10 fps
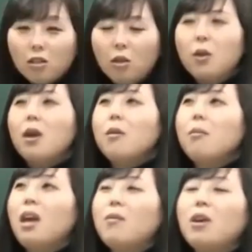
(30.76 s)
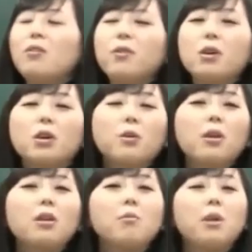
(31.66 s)
So maybe a few
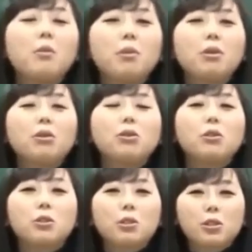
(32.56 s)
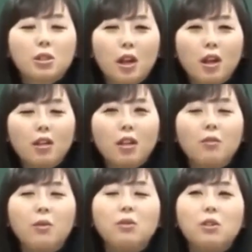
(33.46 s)
Korean people could understand
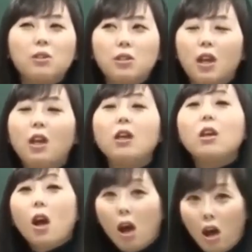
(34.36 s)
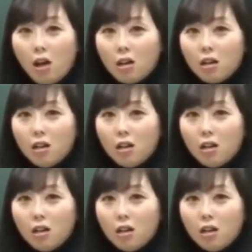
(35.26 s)
if you just say cock,